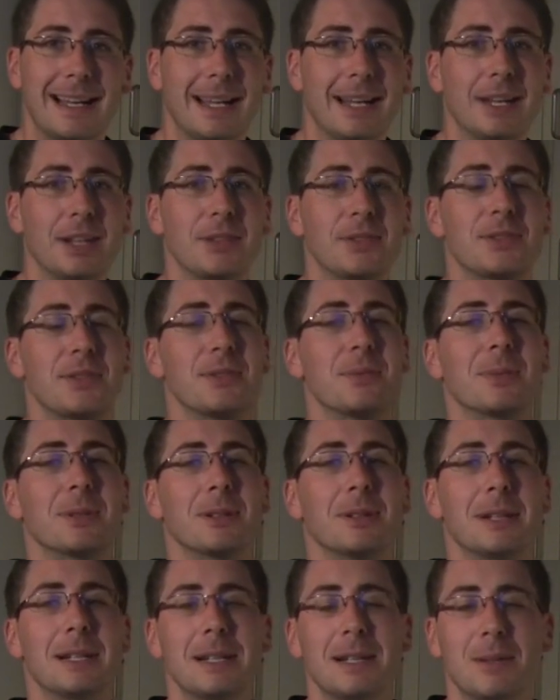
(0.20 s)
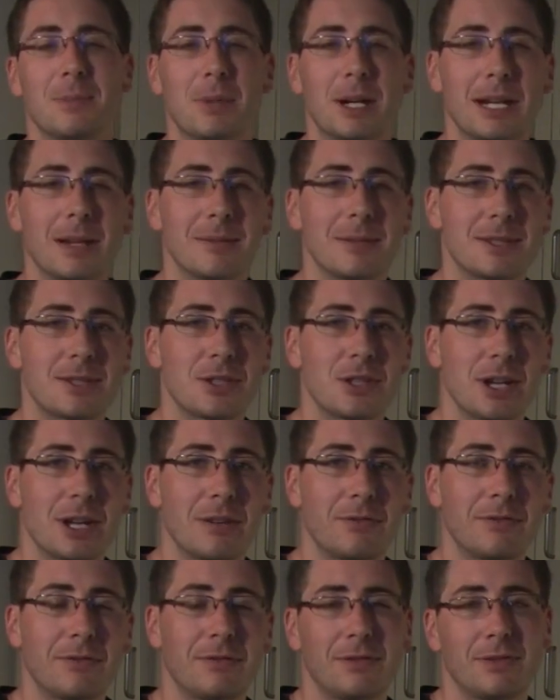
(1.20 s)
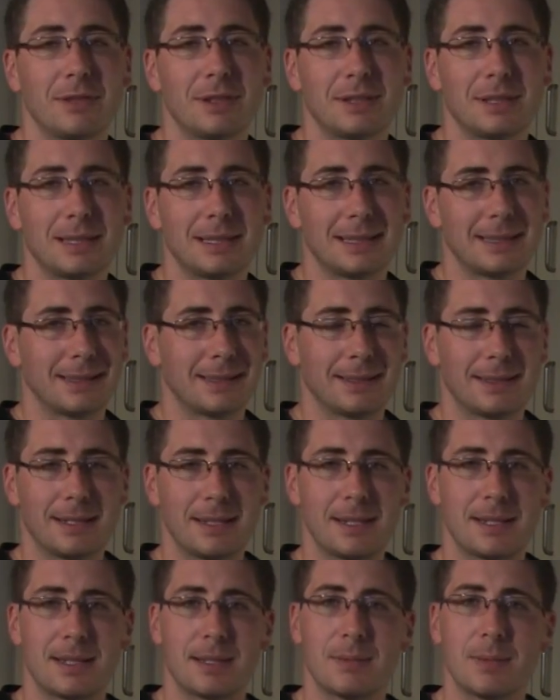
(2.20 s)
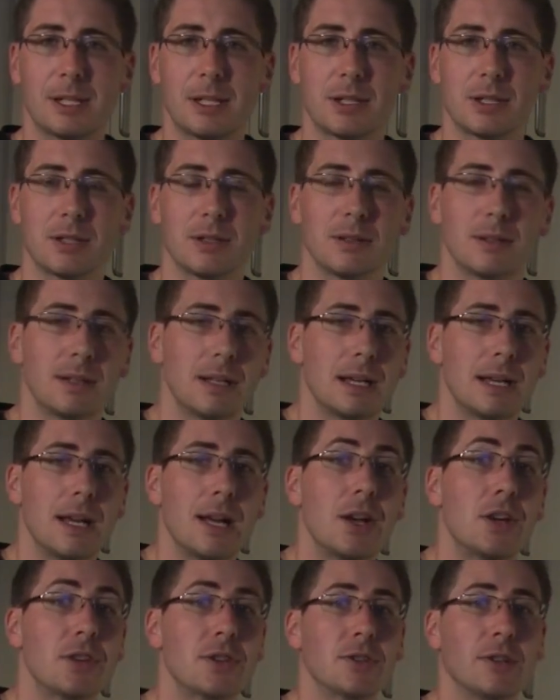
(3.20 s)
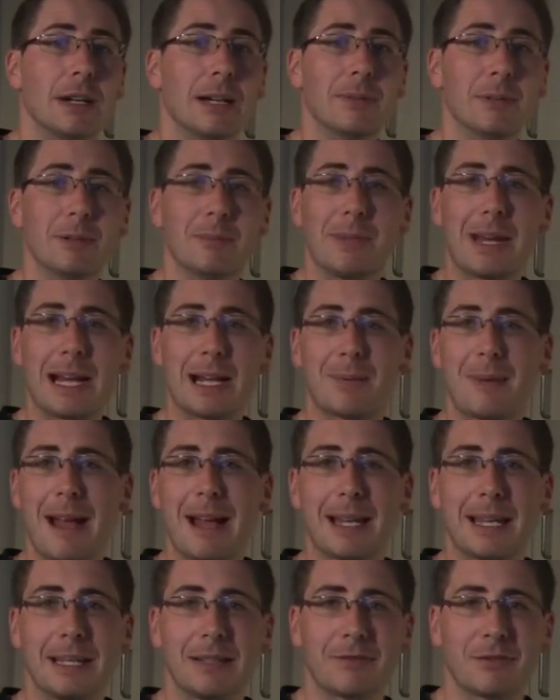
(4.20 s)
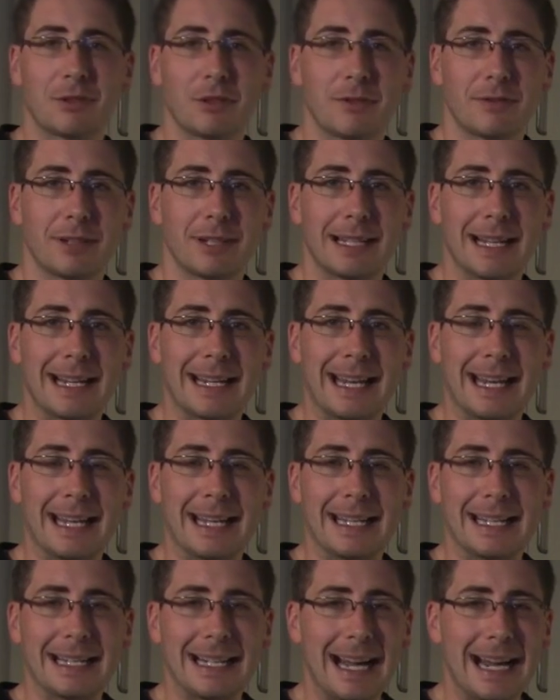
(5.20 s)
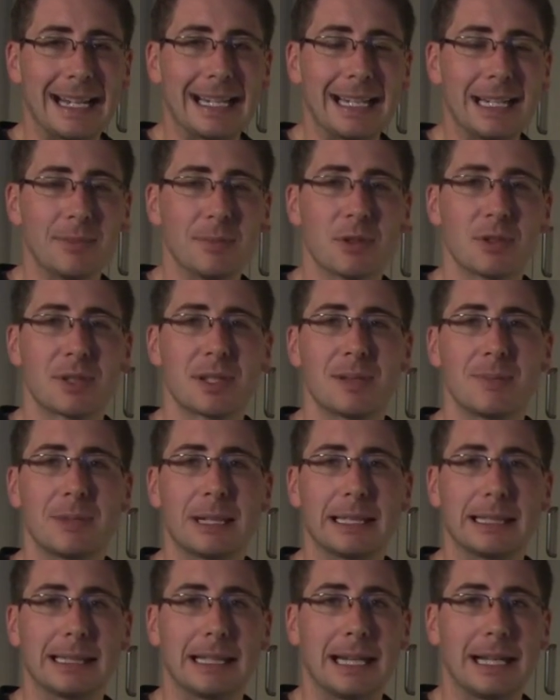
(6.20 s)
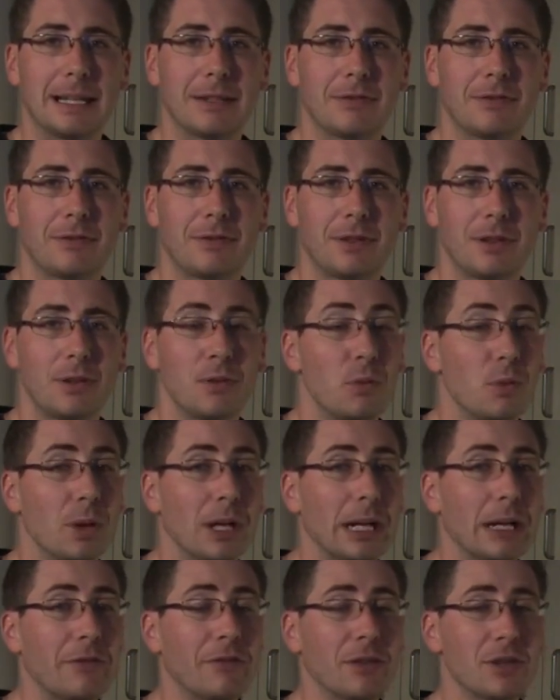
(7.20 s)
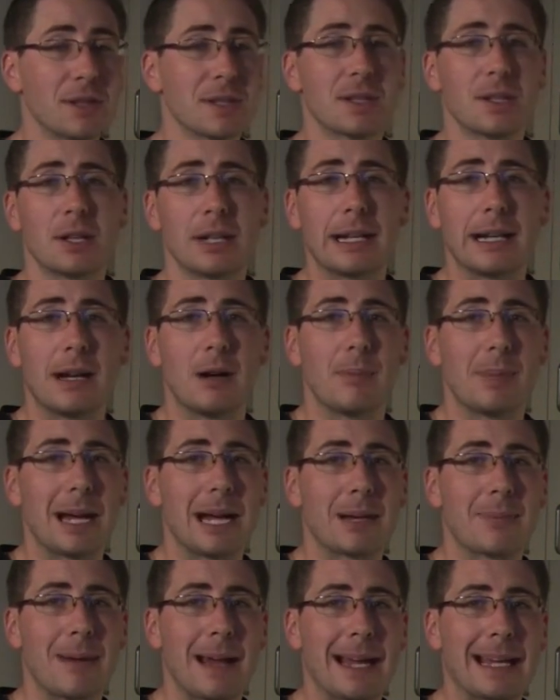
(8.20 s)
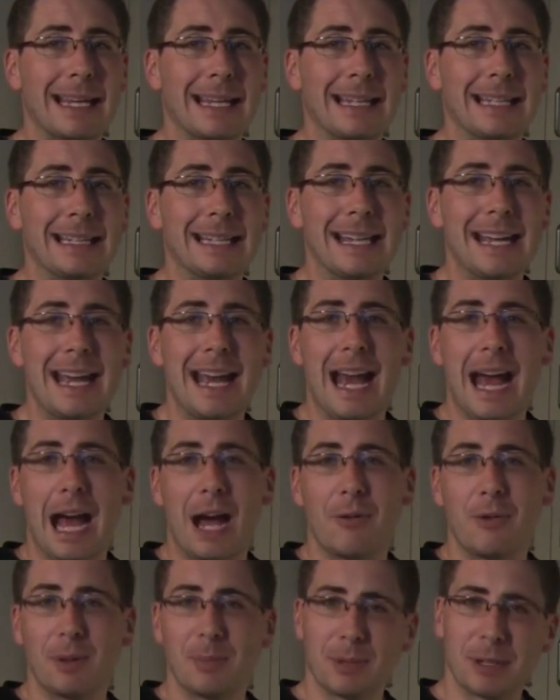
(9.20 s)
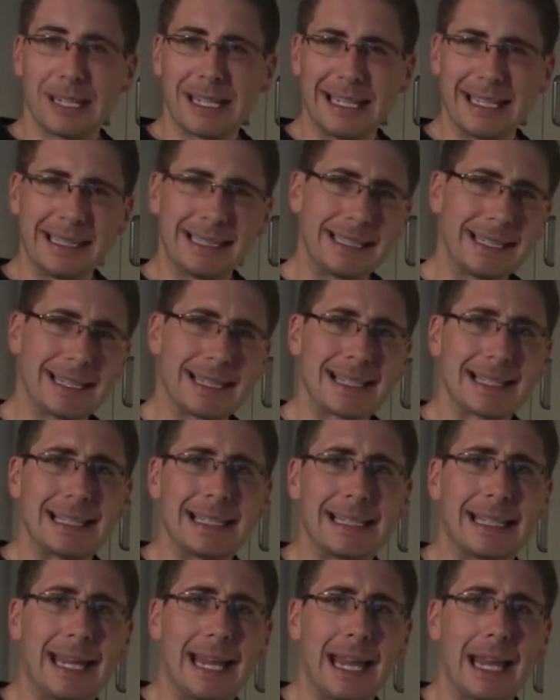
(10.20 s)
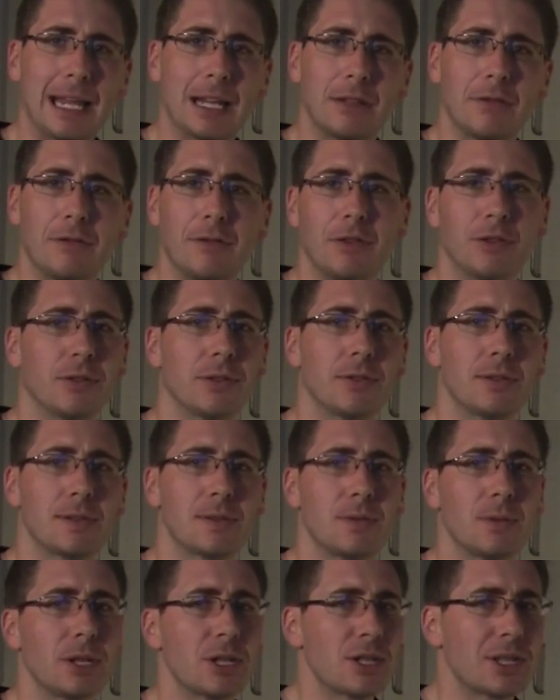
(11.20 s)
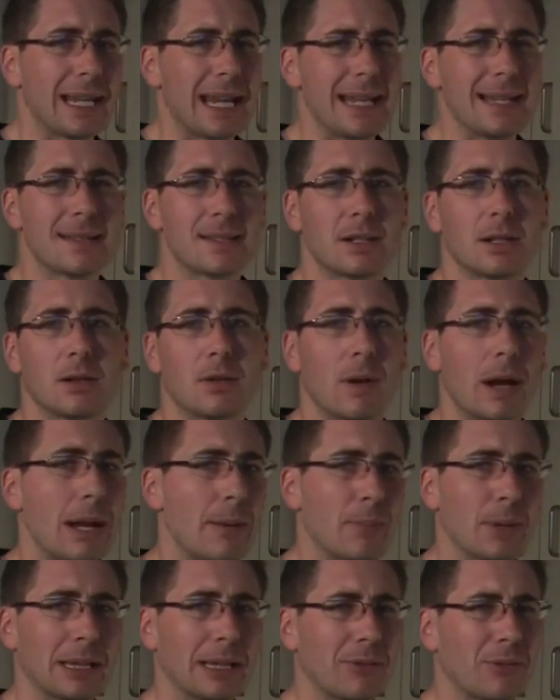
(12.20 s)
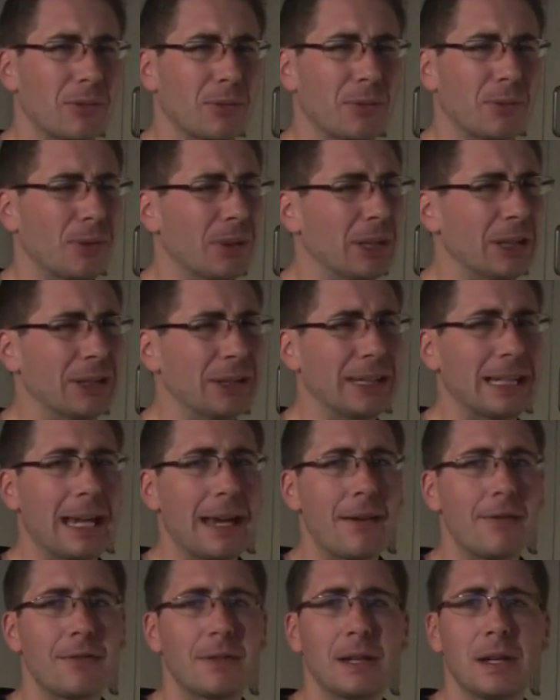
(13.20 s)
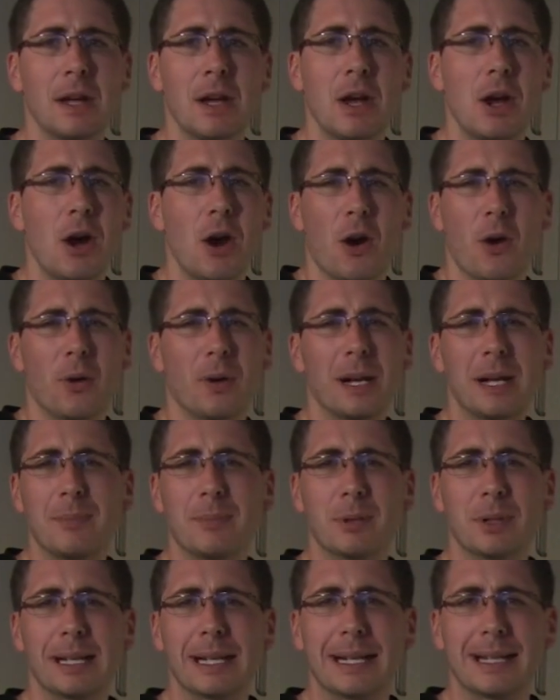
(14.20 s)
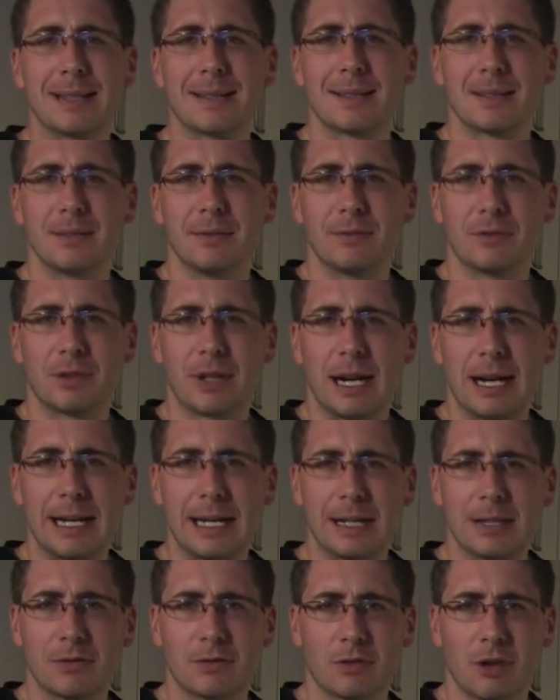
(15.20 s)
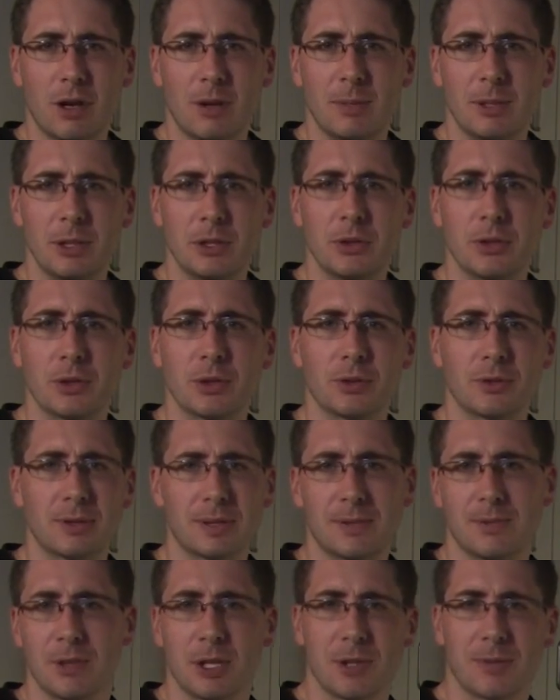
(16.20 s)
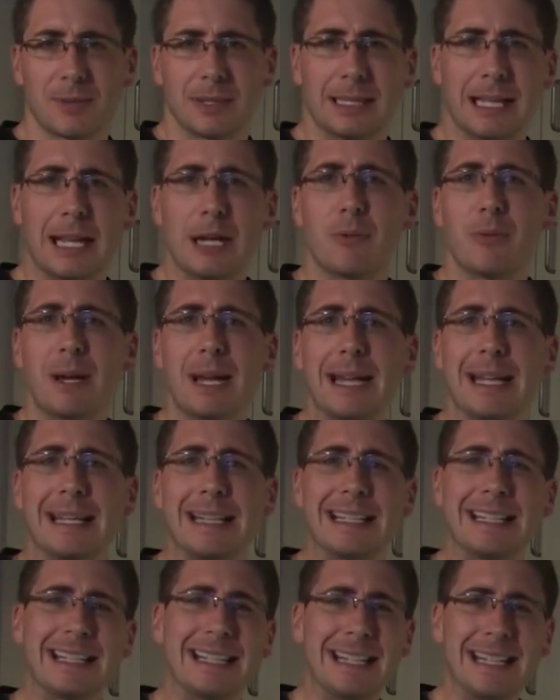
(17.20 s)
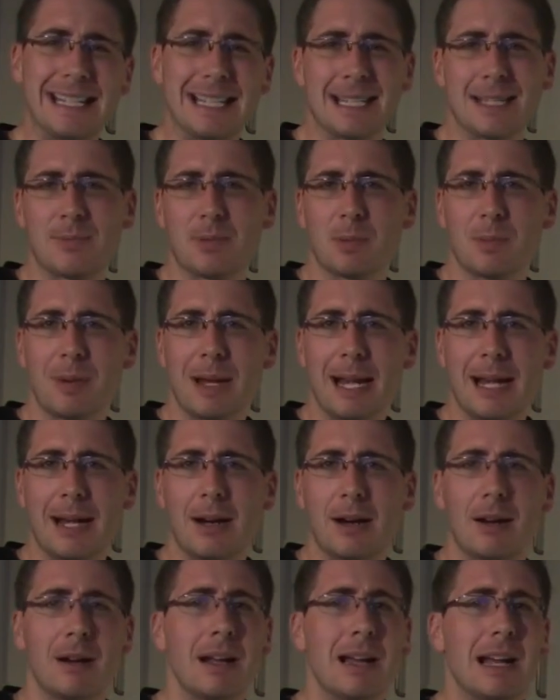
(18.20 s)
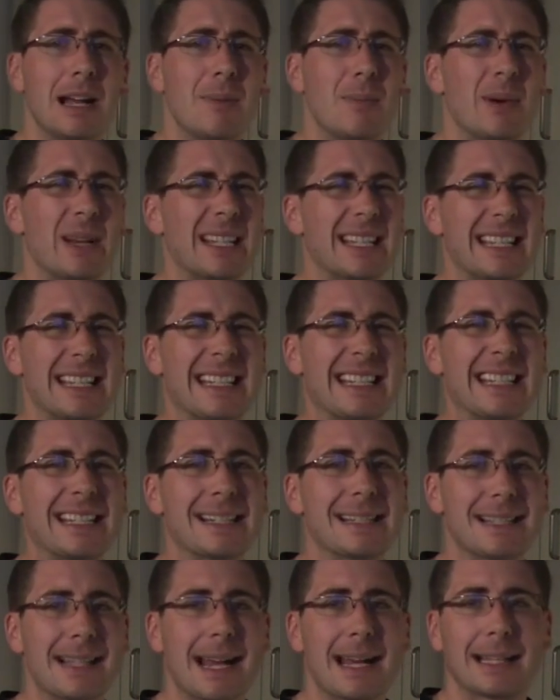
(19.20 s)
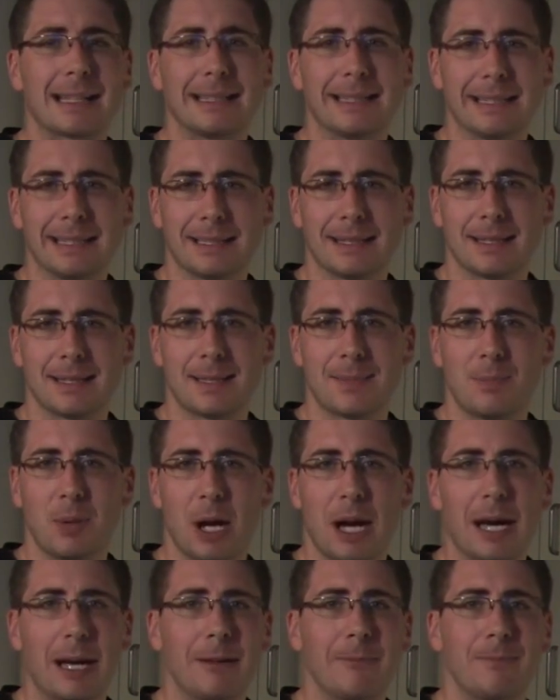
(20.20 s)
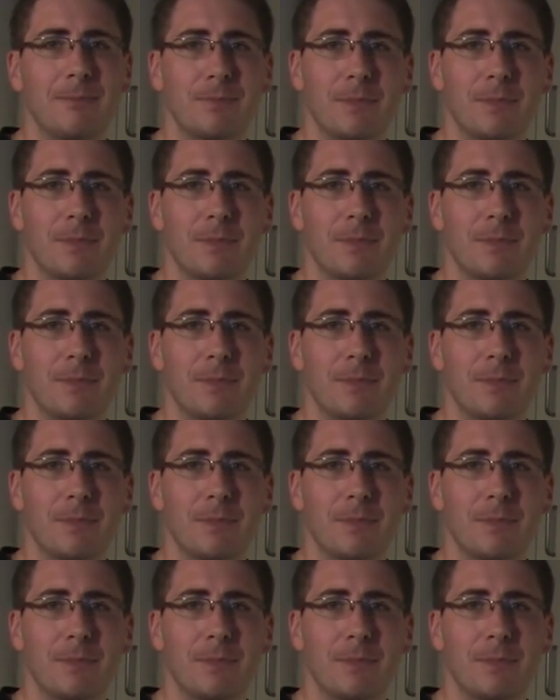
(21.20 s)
YouTuber, my name is Jeff. Nice to meet you. So I've been backpacking for over a decade and hiking most of my life. When I first started out backpacking, I would bring in things like canned foods, which taste alright, but they were really heavy, or I'd bring in some variety of ramen noodles, which were lightweight and easy to prepare, but didn't exactly hit the spot.